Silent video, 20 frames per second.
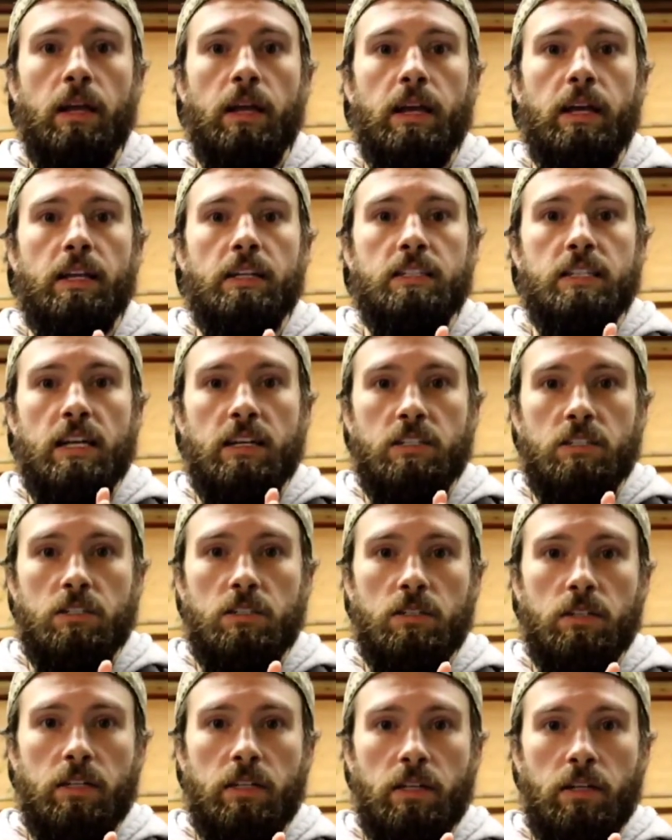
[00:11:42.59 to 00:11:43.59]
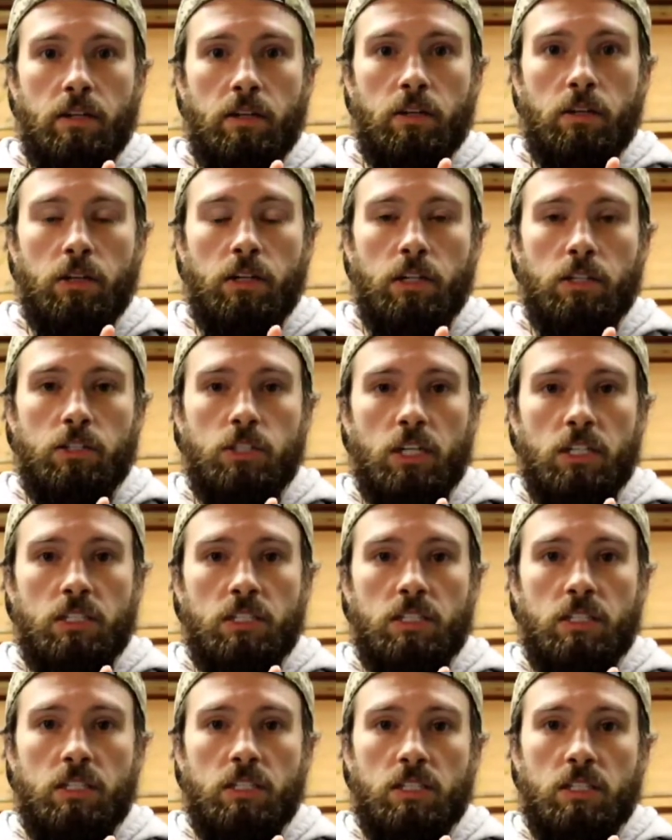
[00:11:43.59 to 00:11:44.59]
and it's actually, you're going to
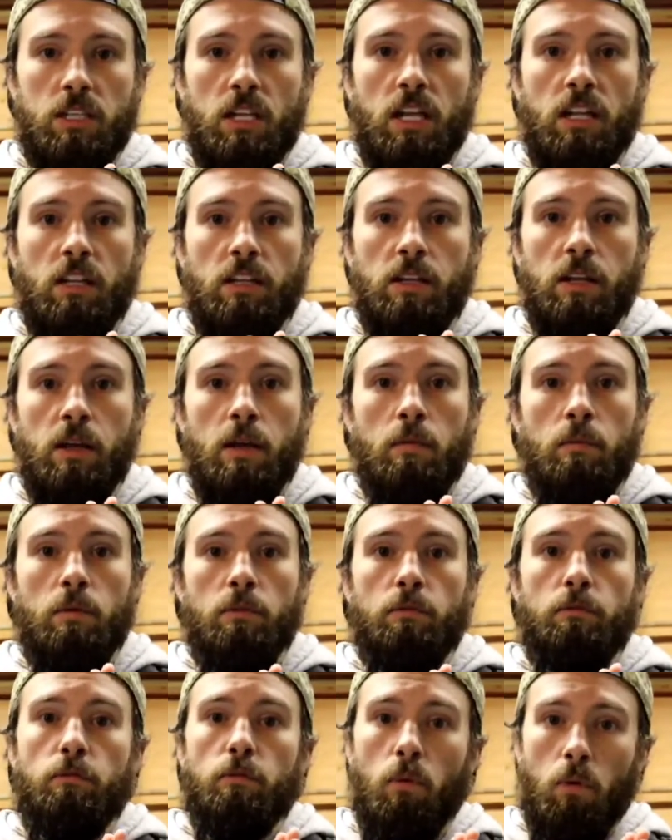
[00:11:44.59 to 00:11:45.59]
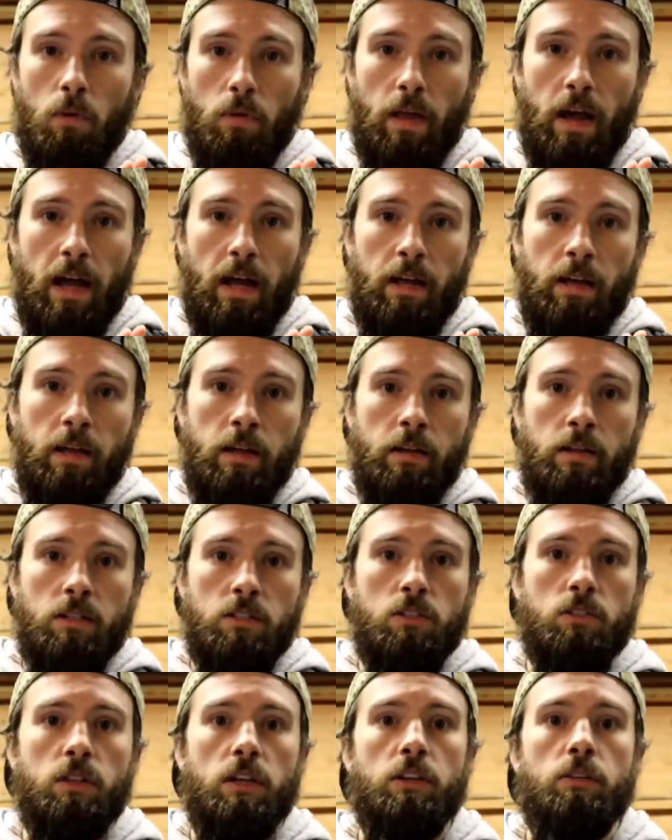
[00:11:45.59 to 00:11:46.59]
adjust it slightly before that
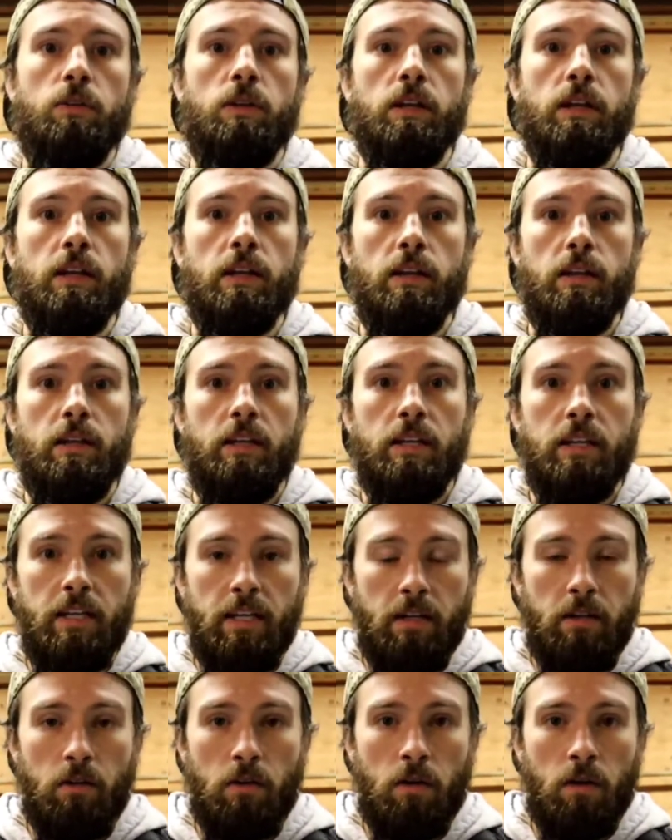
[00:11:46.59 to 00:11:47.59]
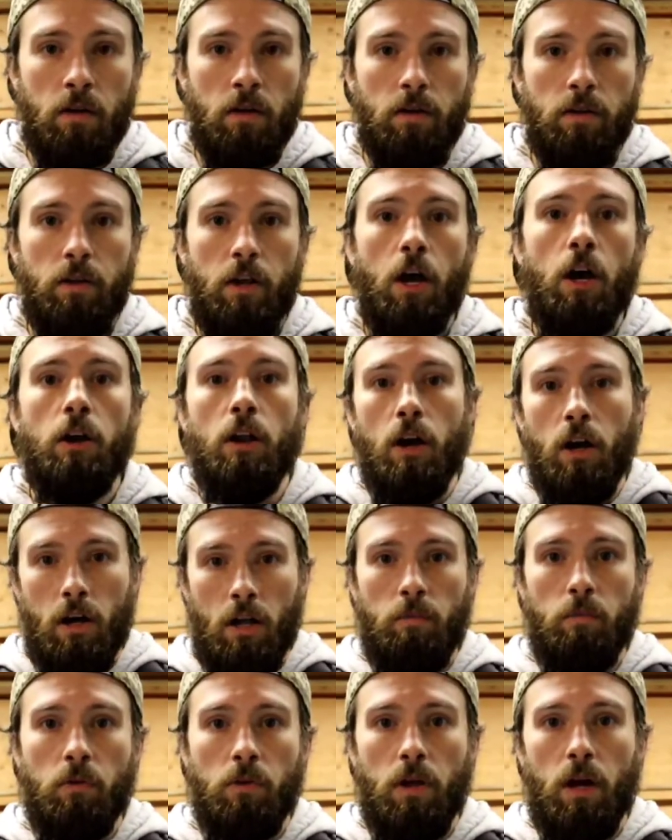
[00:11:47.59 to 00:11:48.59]
so that you can hear
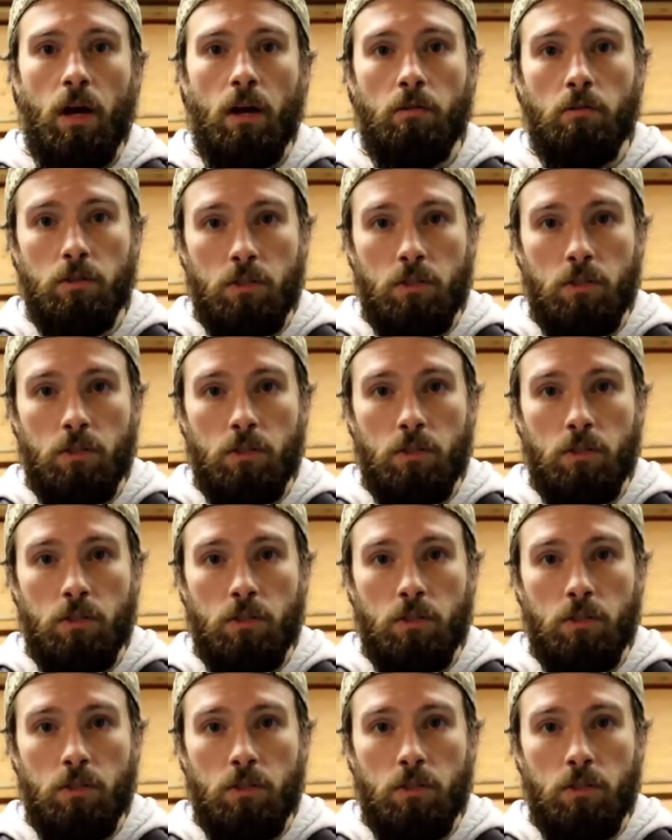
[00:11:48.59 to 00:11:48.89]
non-audible knock,